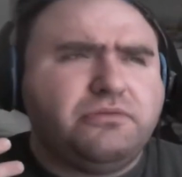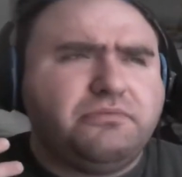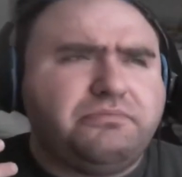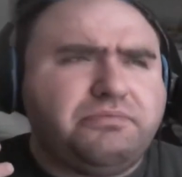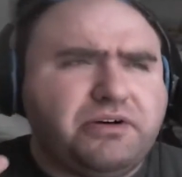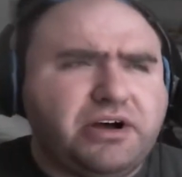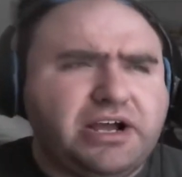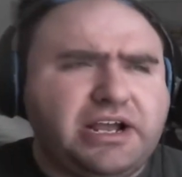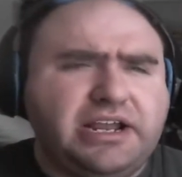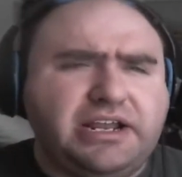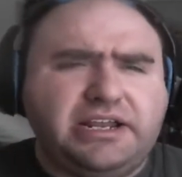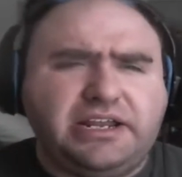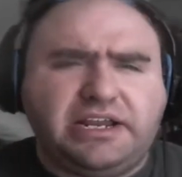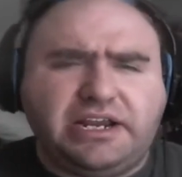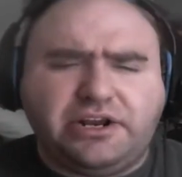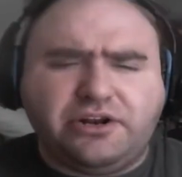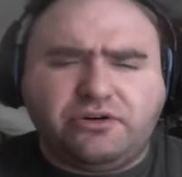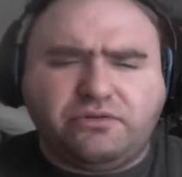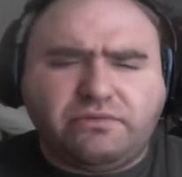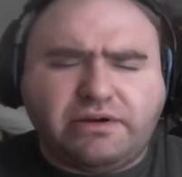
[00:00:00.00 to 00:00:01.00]
But
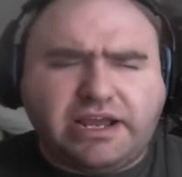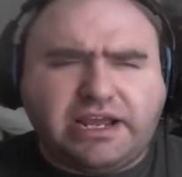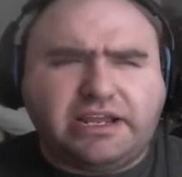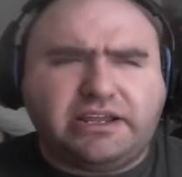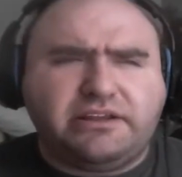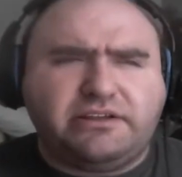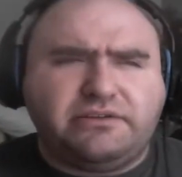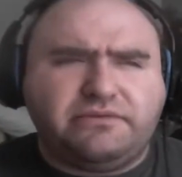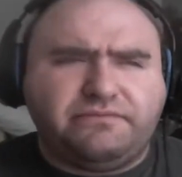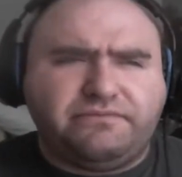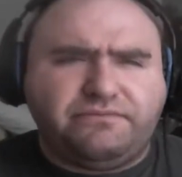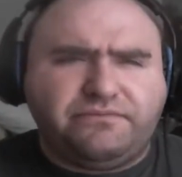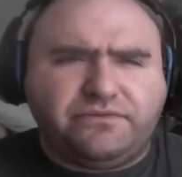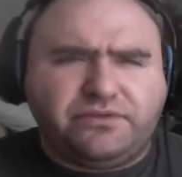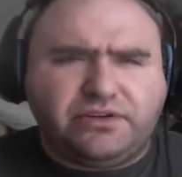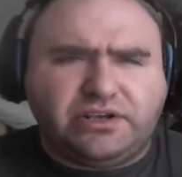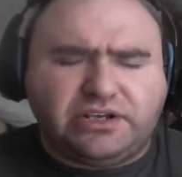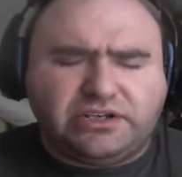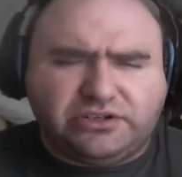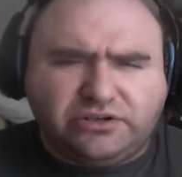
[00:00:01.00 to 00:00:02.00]
either way,
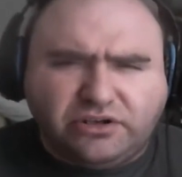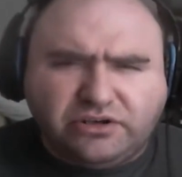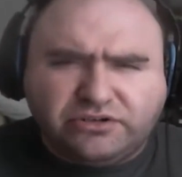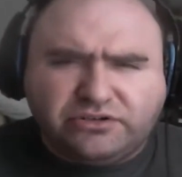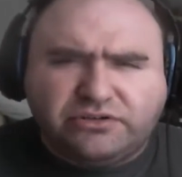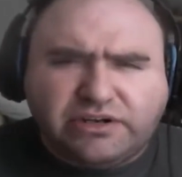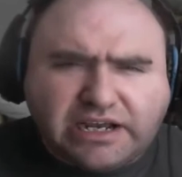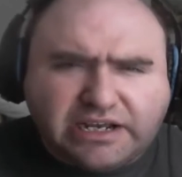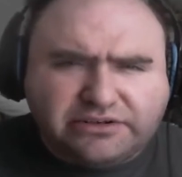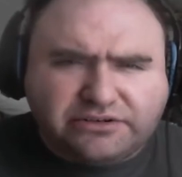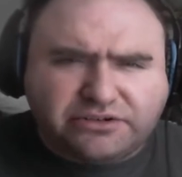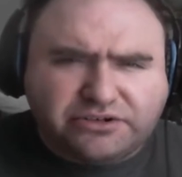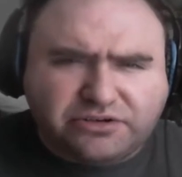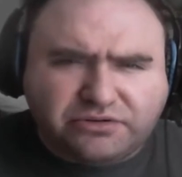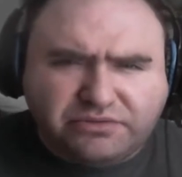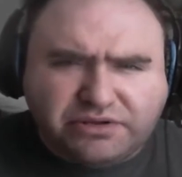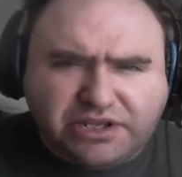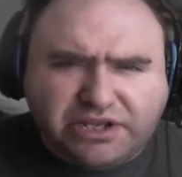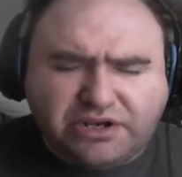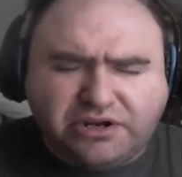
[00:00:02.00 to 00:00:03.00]
as long as you guys are still
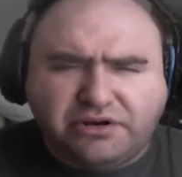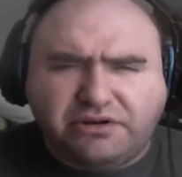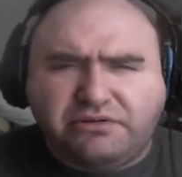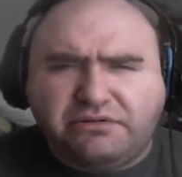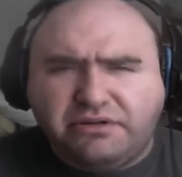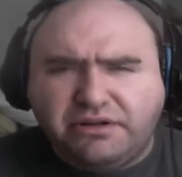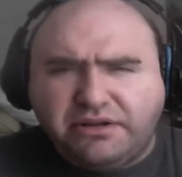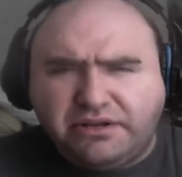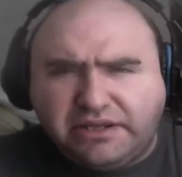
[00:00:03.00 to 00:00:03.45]
here,